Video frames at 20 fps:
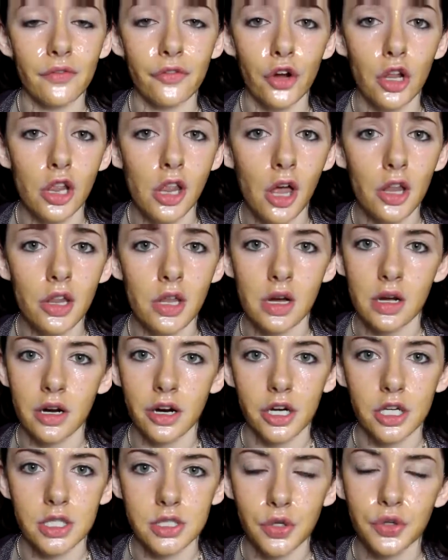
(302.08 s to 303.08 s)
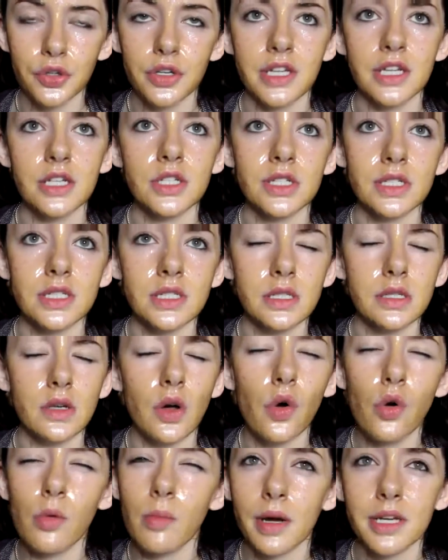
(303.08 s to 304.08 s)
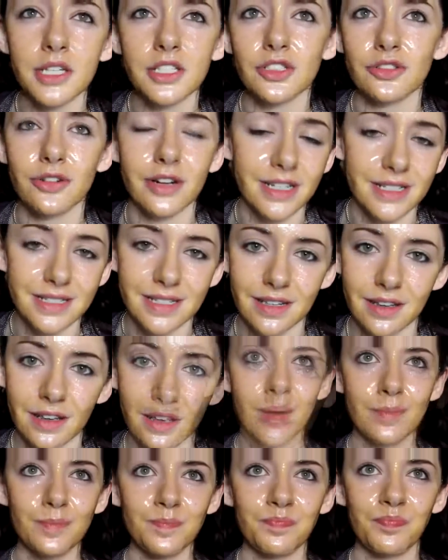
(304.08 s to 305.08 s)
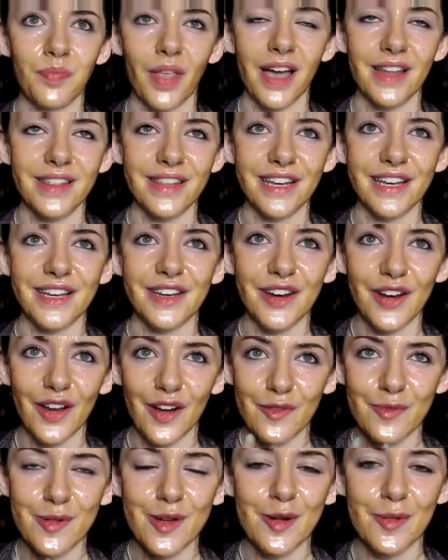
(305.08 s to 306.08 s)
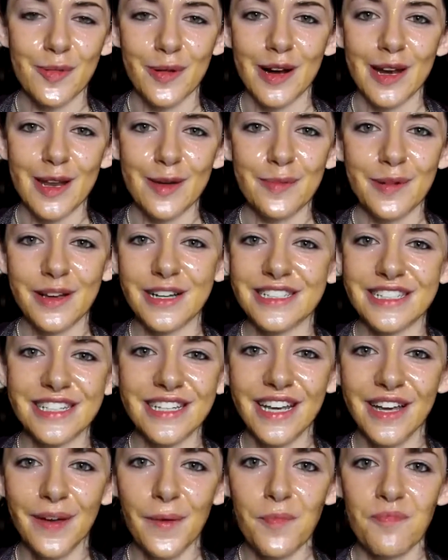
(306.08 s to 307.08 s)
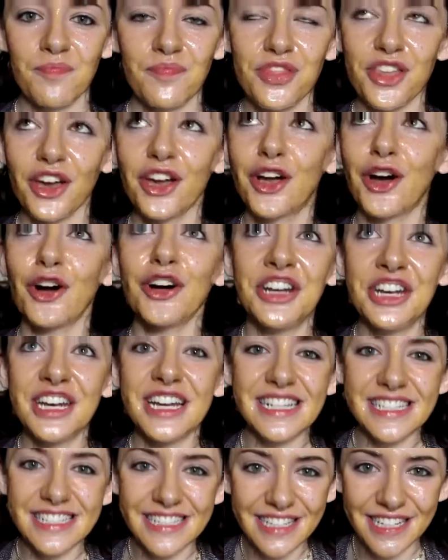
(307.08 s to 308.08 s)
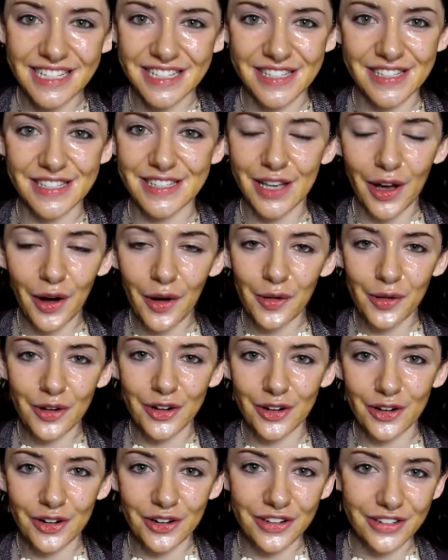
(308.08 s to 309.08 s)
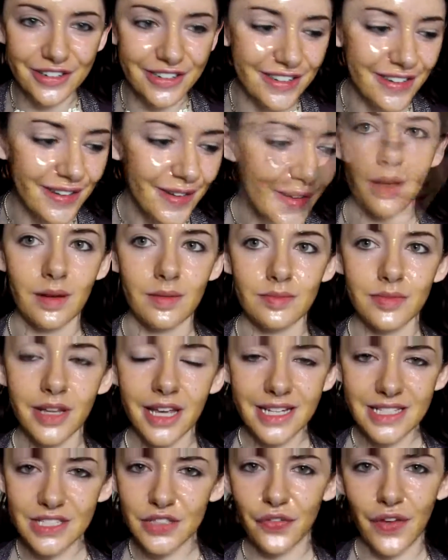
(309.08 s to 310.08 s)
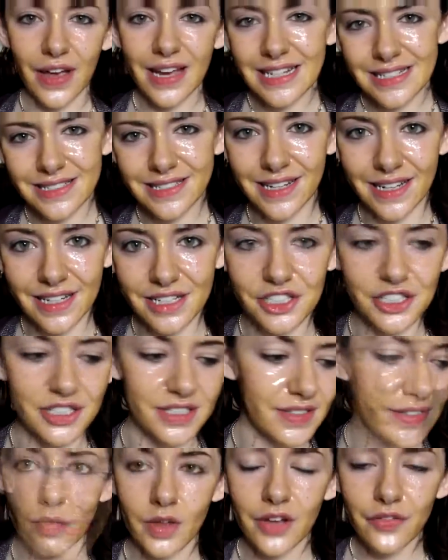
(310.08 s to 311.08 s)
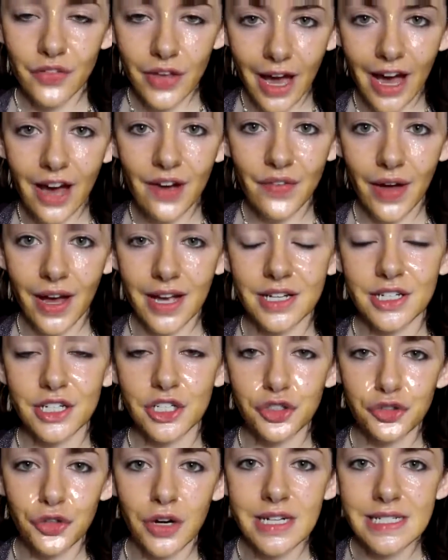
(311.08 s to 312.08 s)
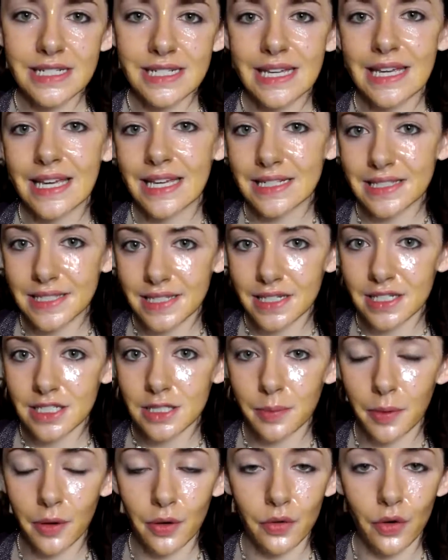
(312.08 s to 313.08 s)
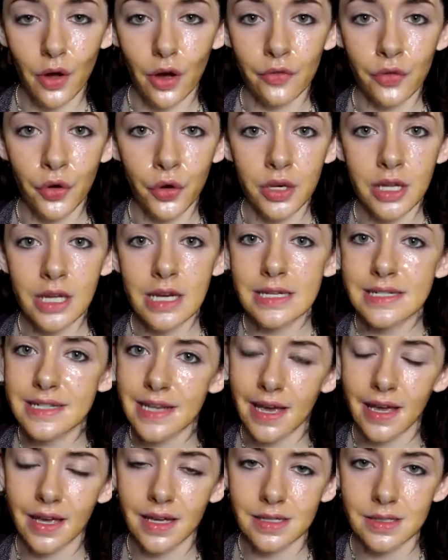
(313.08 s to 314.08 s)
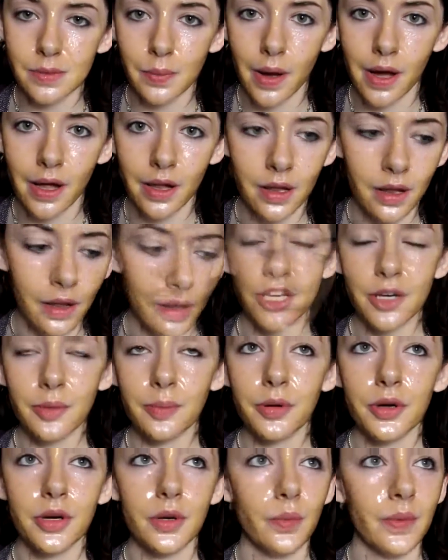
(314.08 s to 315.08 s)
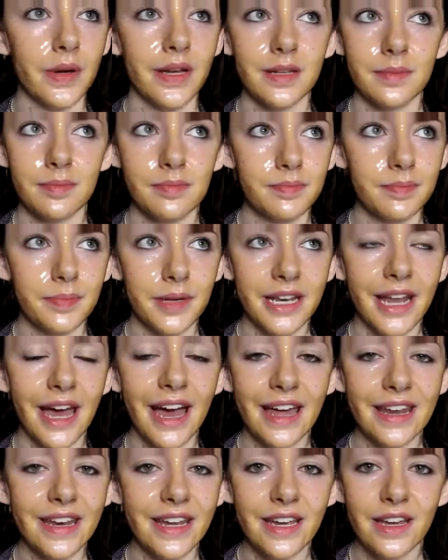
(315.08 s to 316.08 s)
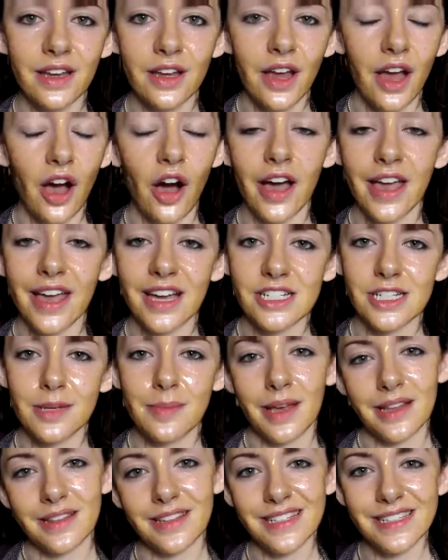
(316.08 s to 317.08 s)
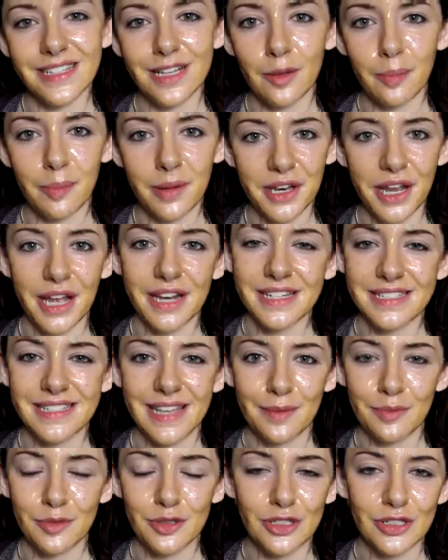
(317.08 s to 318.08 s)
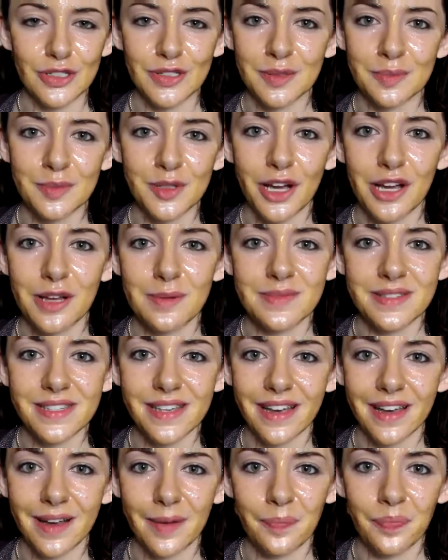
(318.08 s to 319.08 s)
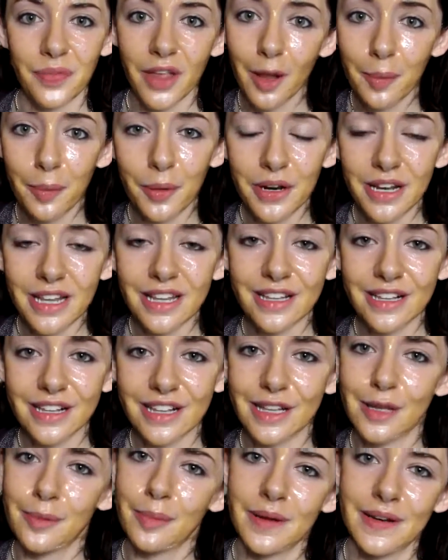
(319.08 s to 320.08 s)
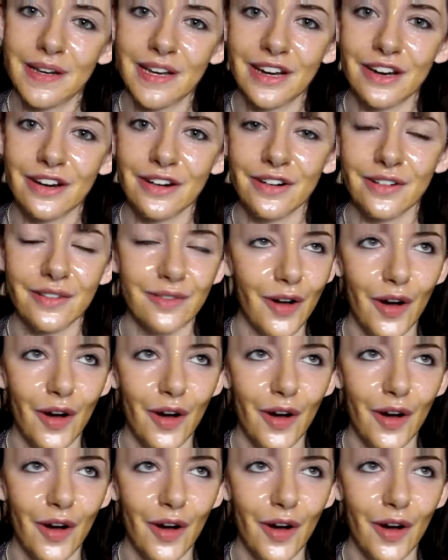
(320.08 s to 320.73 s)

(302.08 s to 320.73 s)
on for a lot longer because honey is so moisturizing. I'm licking it off my upper lip because the goodness, it's so good. Like it's feckin' delicious. If you have acne, try to eat a teaspoon of honey a day as well. You can put it with banana. I actually make these little banana sandwiches sometimes. Um, I'll put a little clip in here